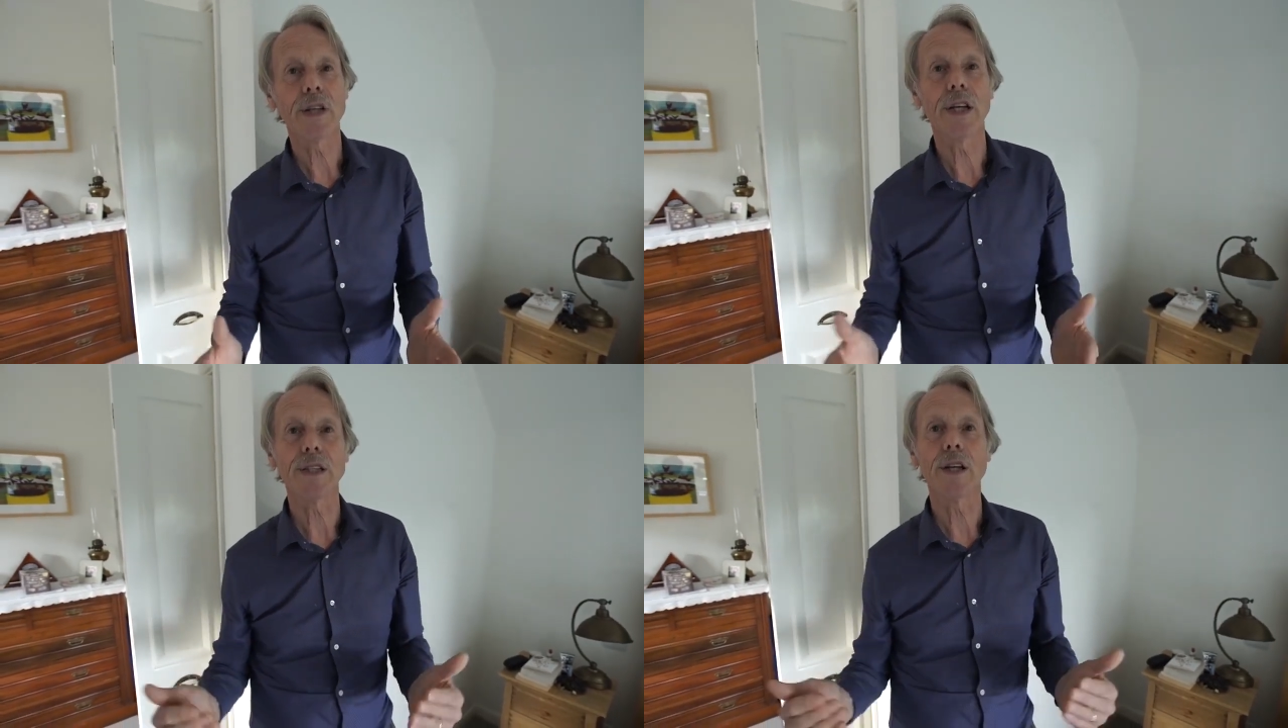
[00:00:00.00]

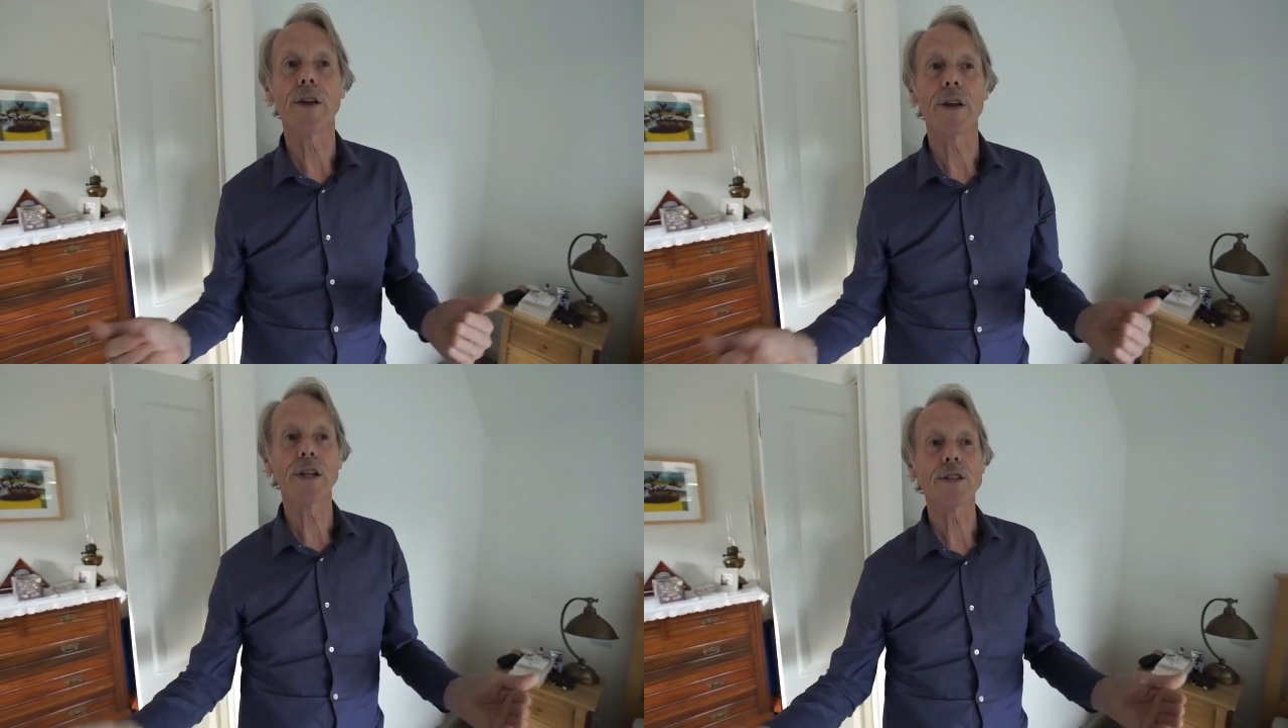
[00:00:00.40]
things
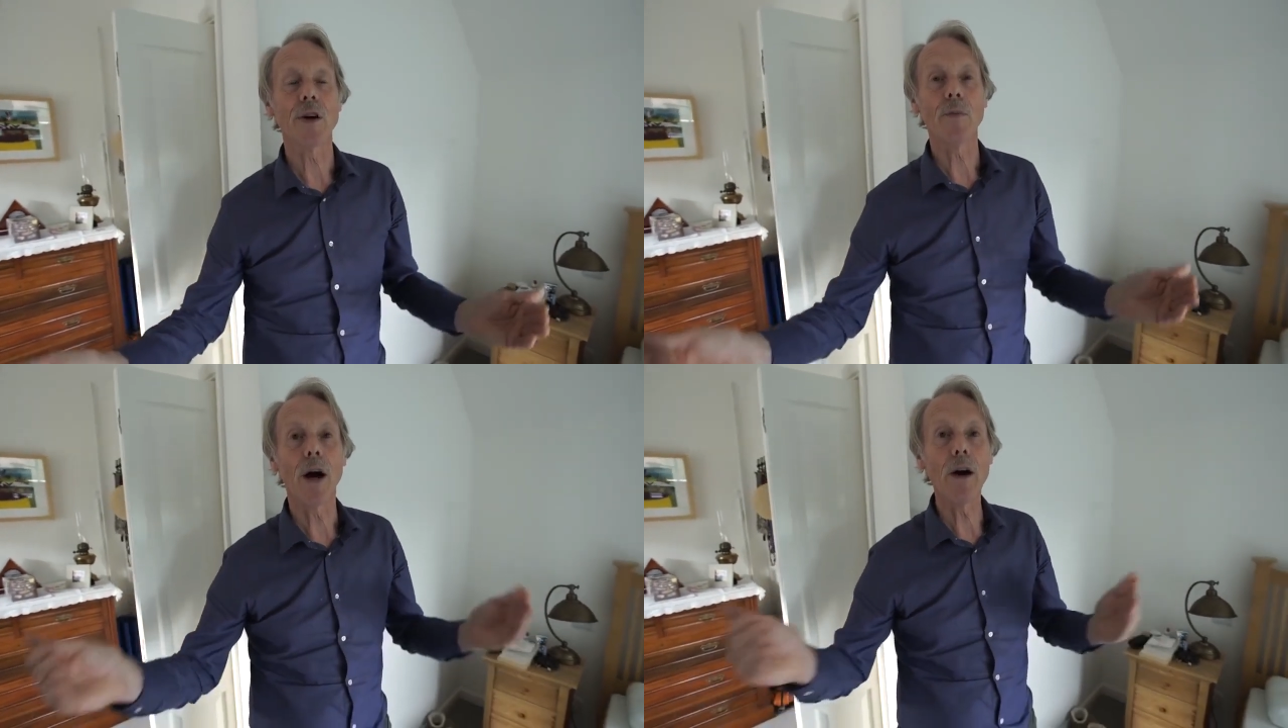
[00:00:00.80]
are that they
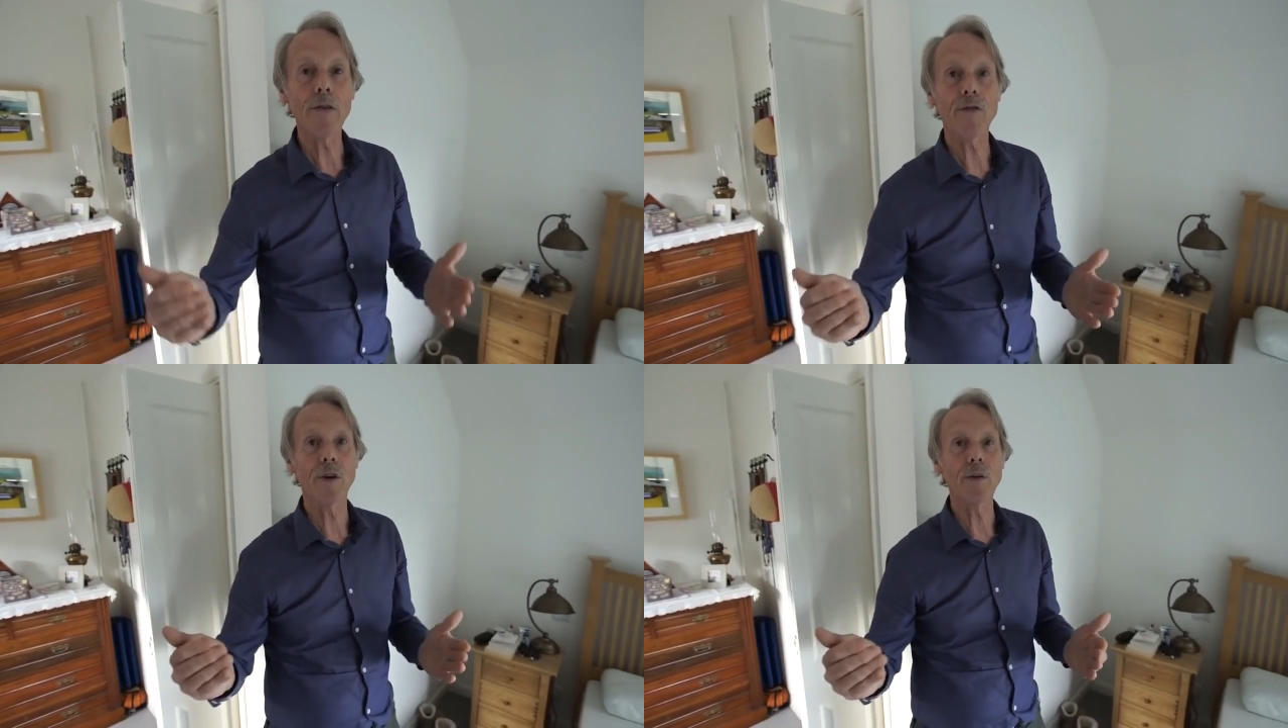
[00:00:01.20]
stop
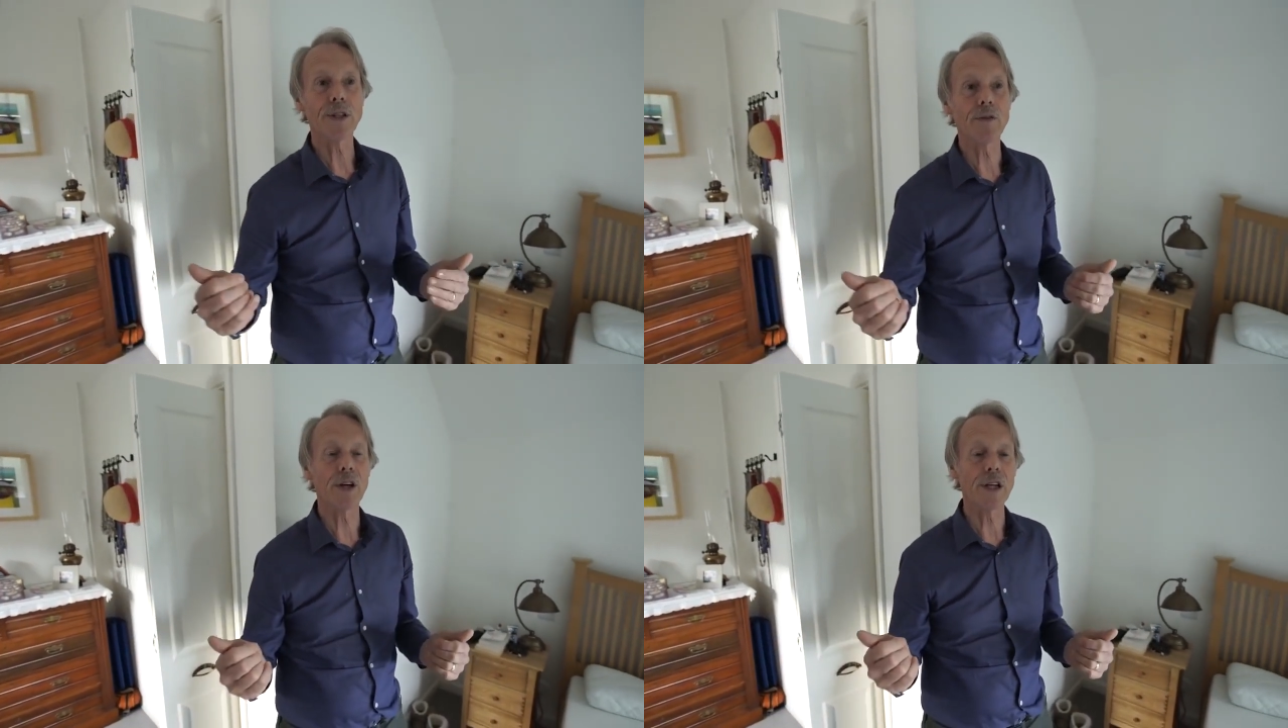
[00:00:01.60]
high
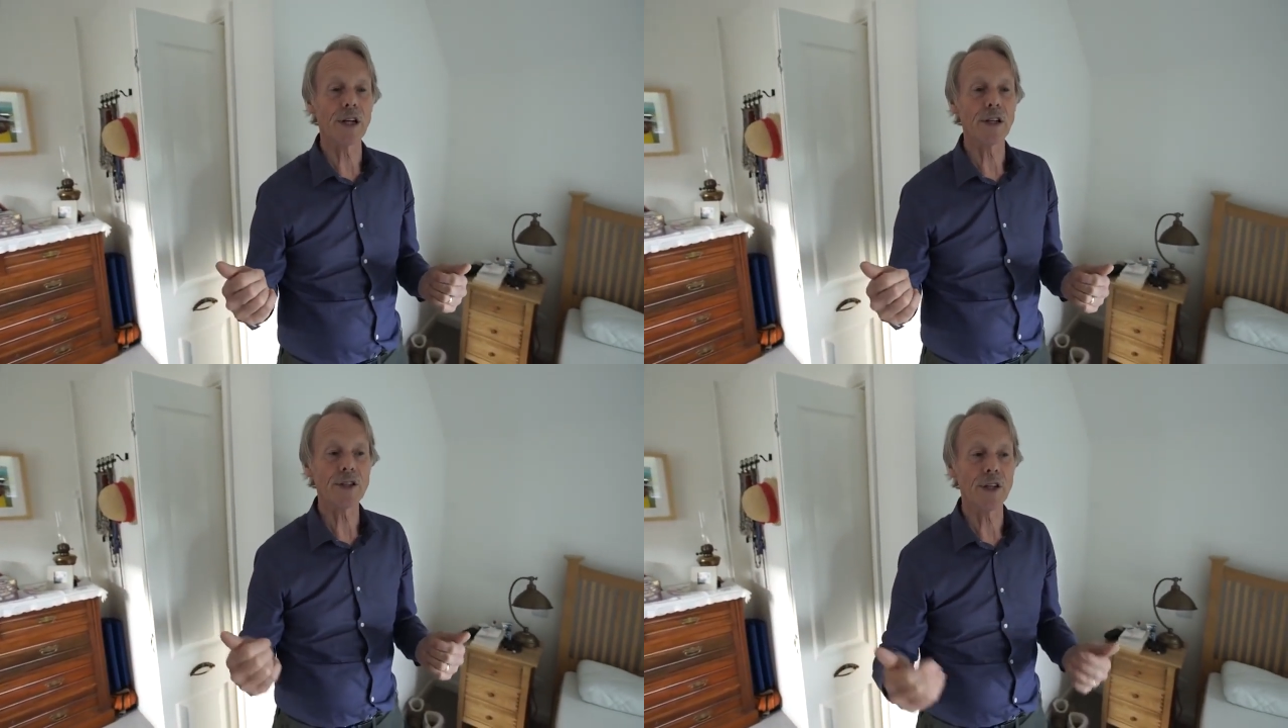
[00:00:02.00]
frequency
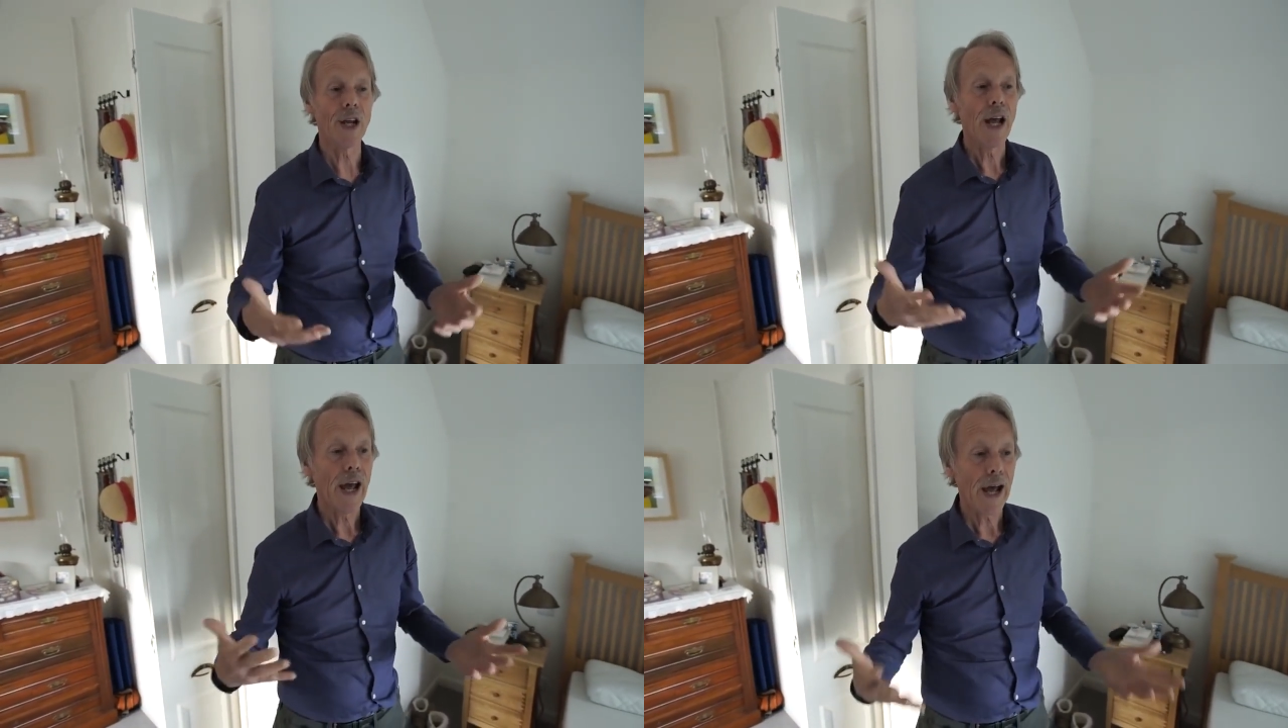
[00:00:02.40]

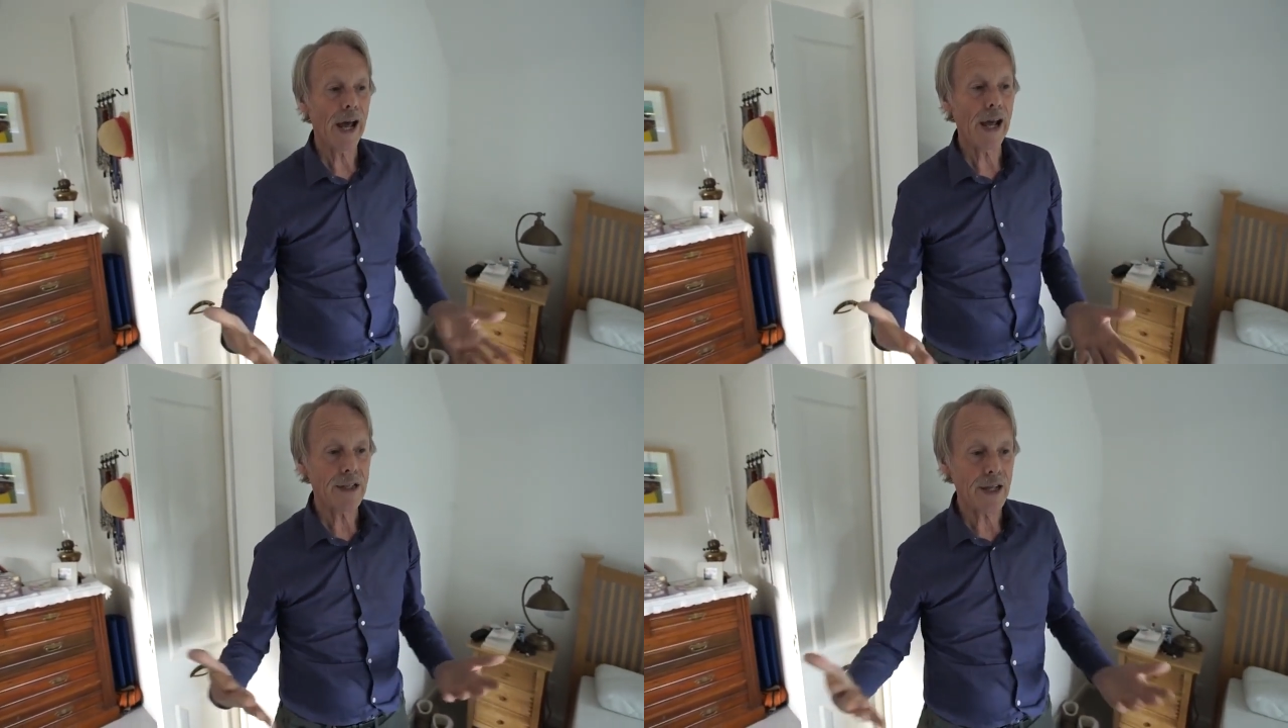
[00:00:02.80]
radiation
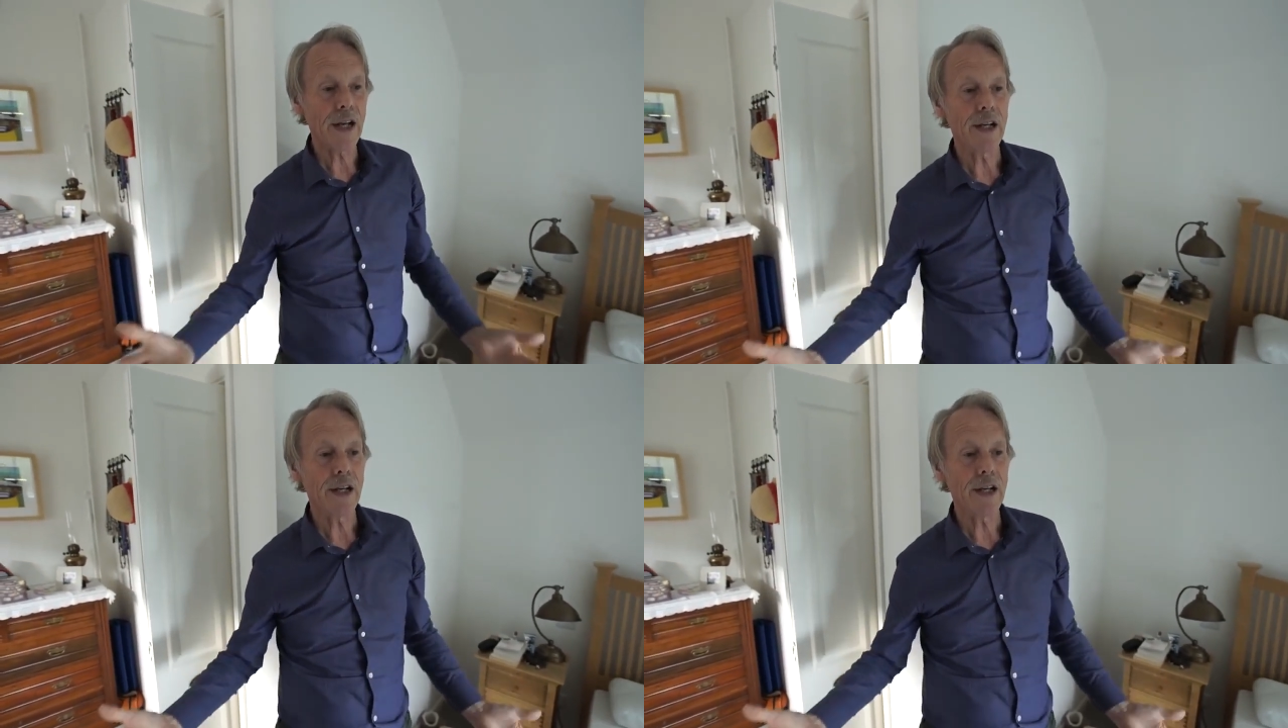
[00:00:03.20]
and